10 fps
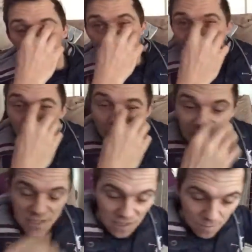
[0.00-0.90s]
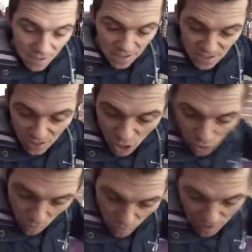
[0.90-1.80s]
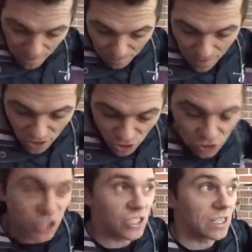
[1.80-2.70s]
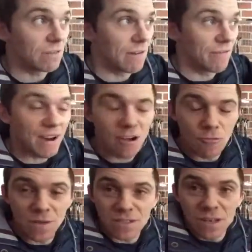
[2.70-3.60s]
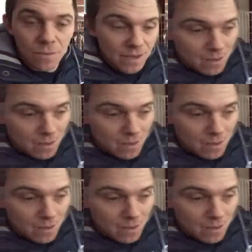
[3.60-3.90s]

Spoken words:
And this basically means it adjusts your environment to help you